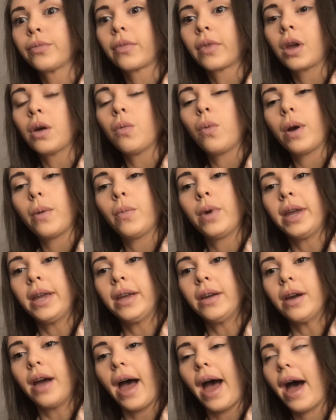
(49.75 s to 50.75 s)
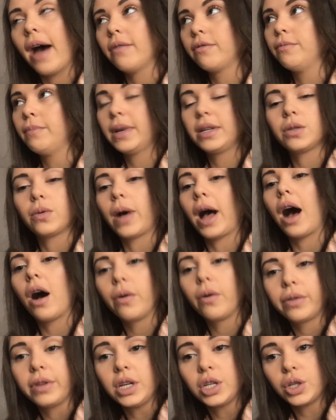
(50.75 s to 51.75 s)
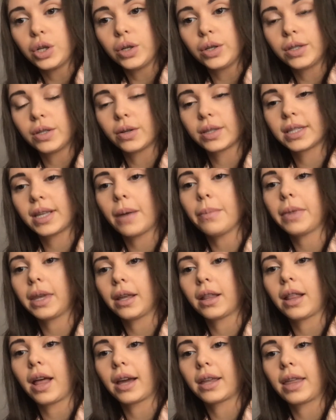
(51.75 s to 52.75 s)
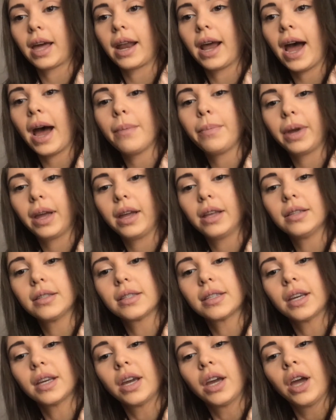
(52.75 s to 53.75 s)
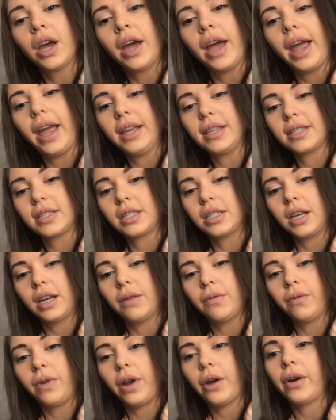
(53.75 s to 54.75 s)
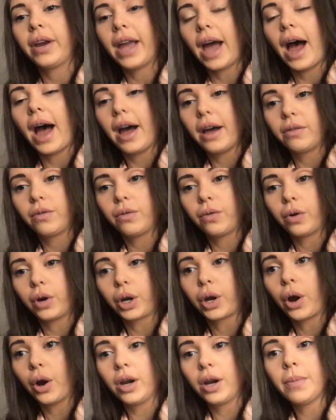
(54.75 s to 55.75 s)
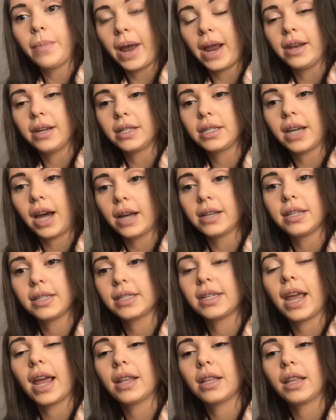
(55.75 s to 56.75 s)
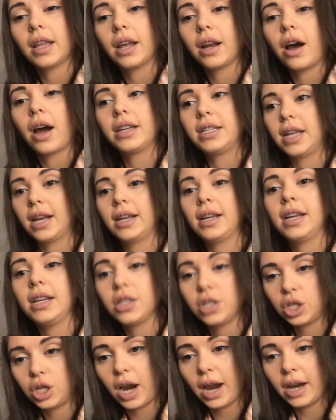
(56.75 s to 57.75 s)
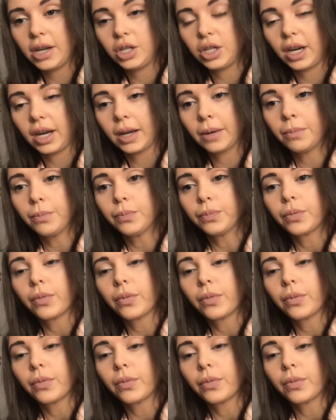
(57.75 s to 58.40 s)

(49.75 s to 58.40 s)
when we have mental health issues or something like that happens, it's very hard for a codependent to understand that identity is changing.